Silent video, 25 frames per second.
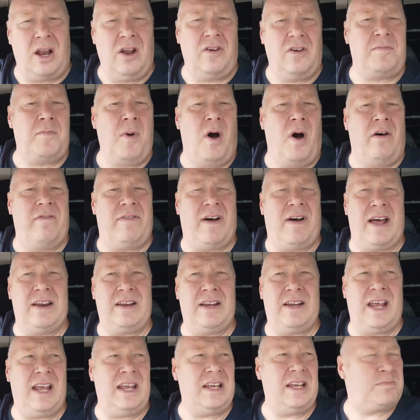I love my
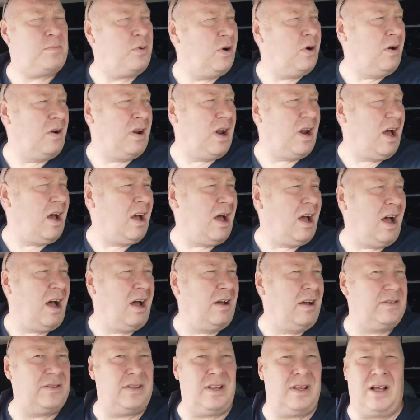van. It's brilliant.
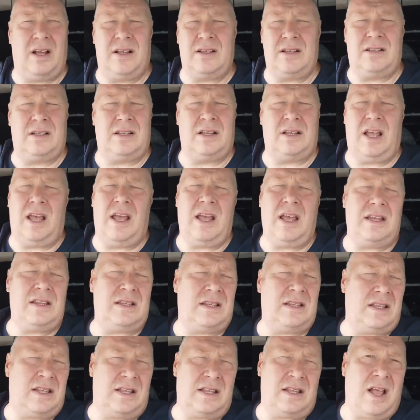I,
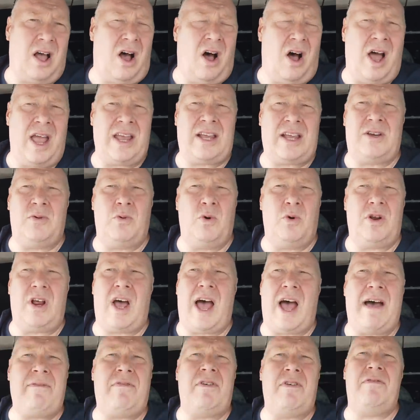I, I
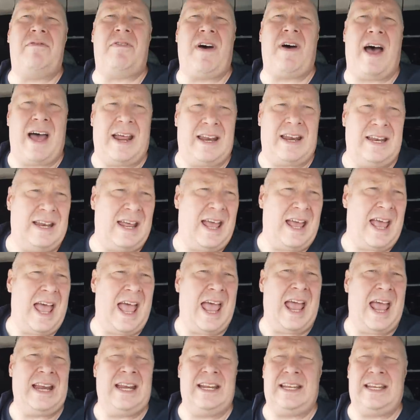could have a van
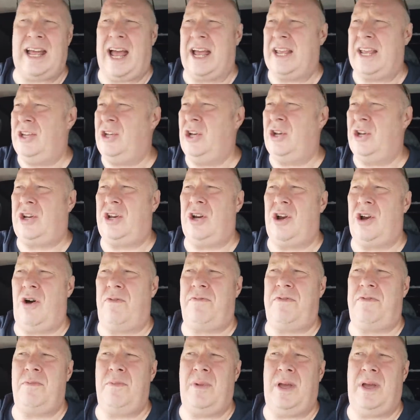any day. You could
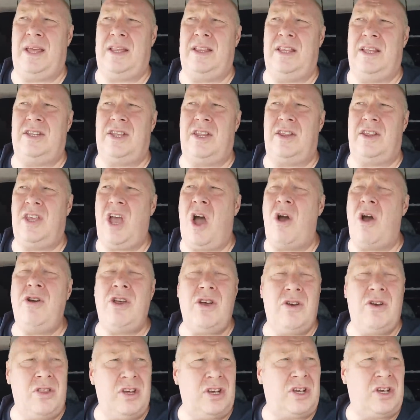offer me. The
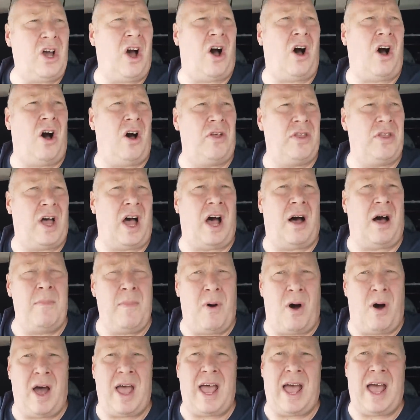only other car that
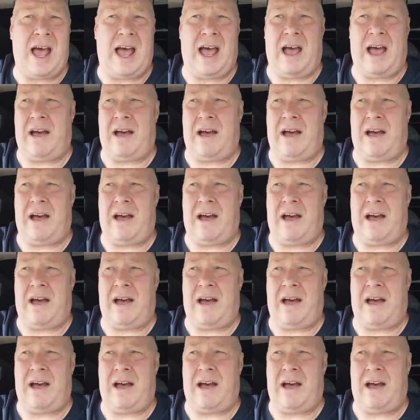I might